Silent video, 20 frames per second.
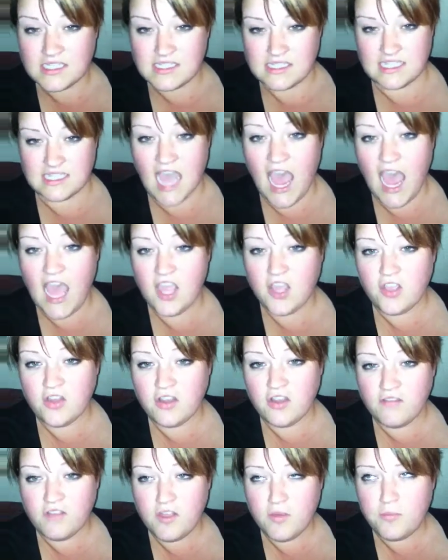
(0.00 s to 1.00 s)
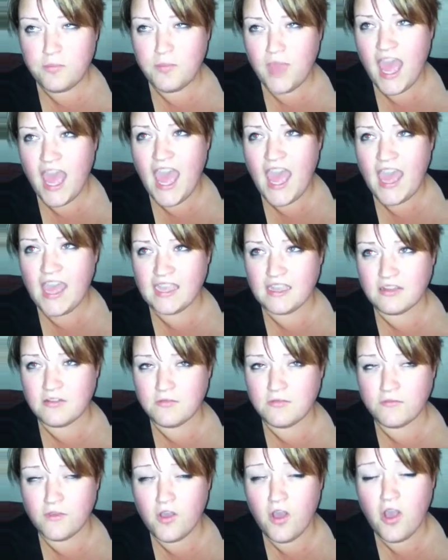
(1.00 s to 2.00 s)
Tired of the back
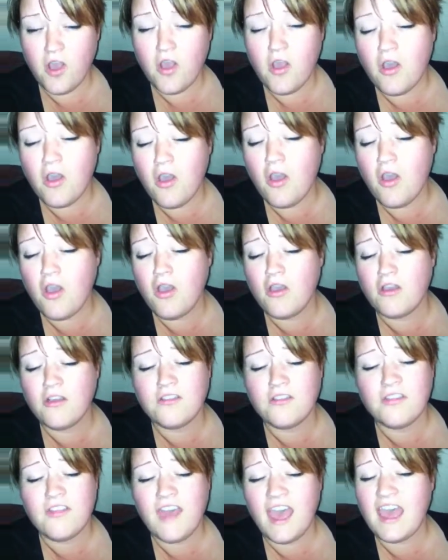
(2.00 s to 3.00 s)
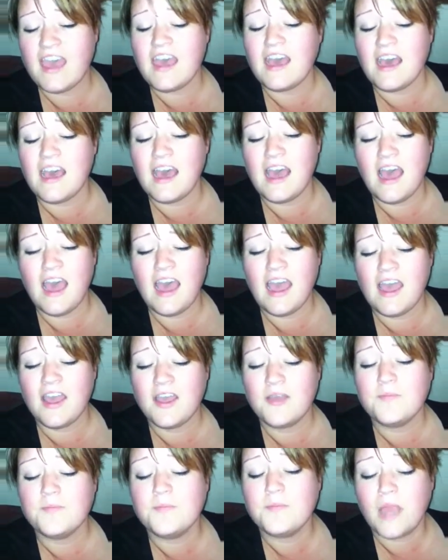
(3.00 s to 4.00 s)
and forth.
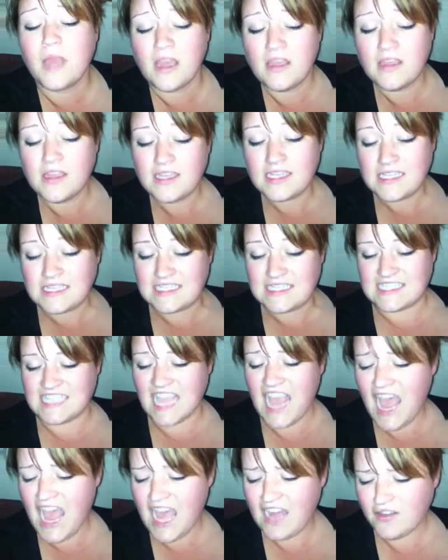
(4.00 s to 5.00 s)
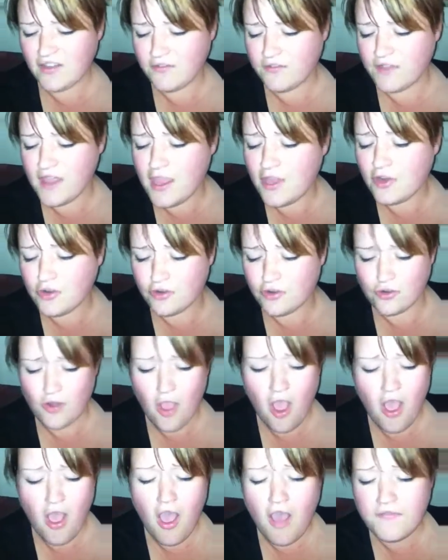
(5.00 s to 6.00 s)
I'm Tired of hitting
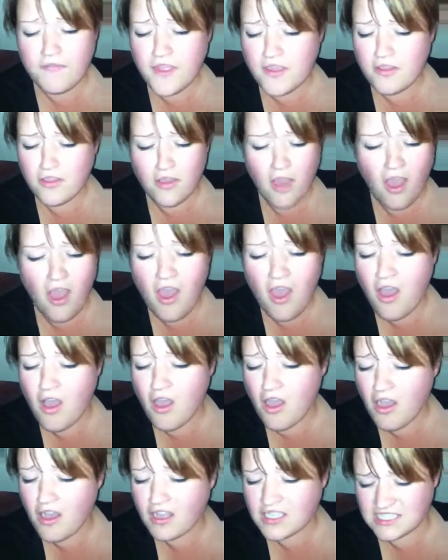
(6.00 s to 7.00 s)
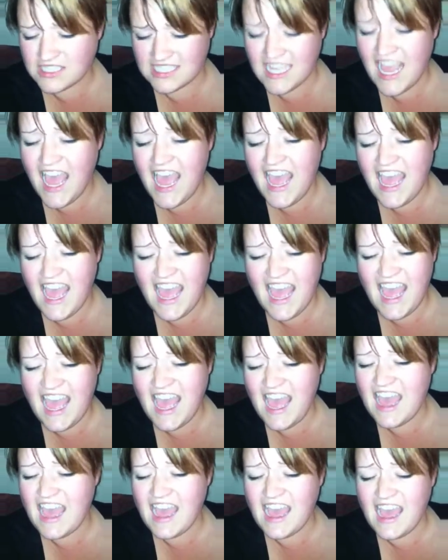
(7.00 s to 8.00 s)
off the course,
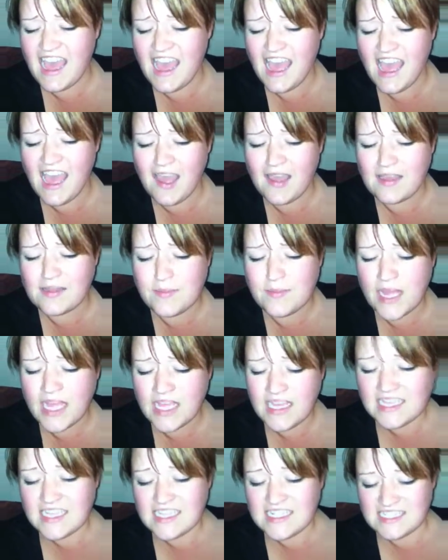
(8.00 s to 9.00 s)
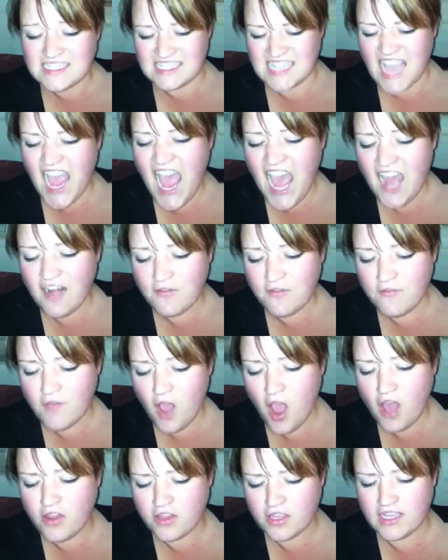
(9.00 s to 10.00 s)
I'm tired of
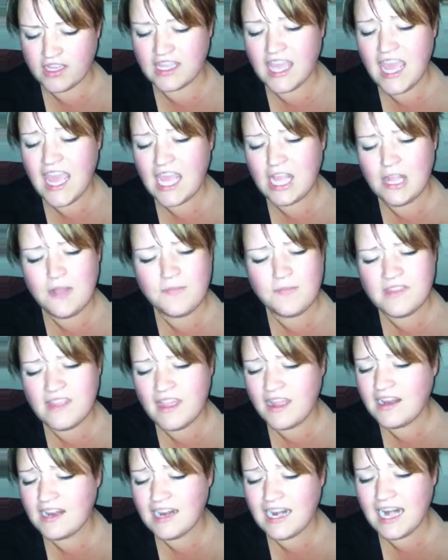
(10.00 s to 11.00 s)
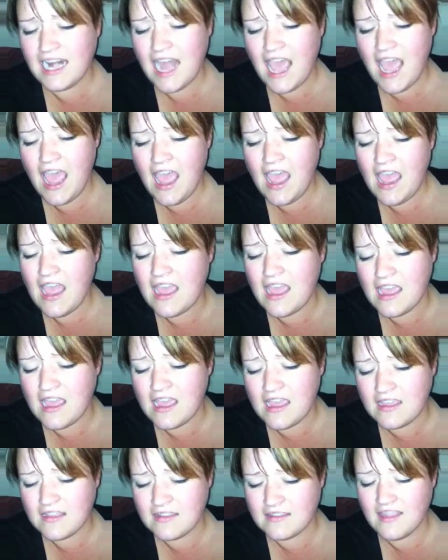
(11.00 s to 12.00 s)
all the games and
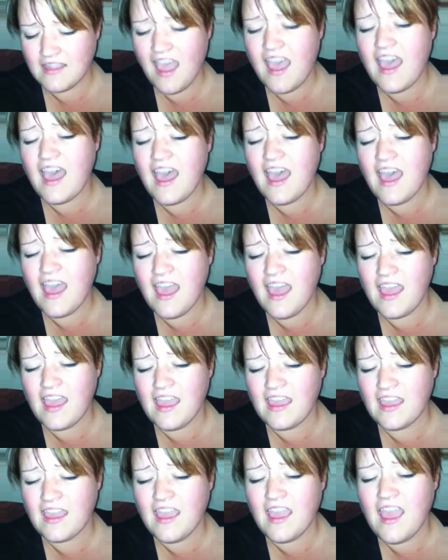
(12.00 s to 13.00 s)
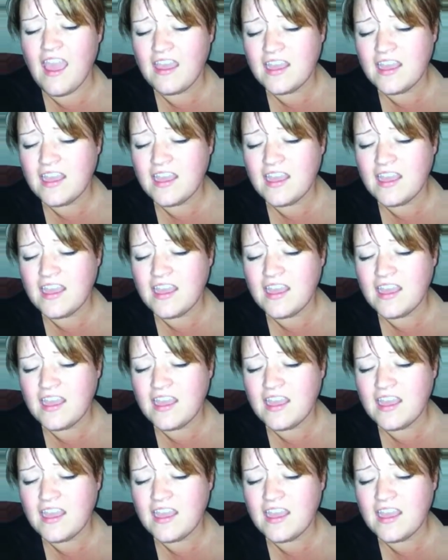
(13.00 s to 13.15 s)
lies. I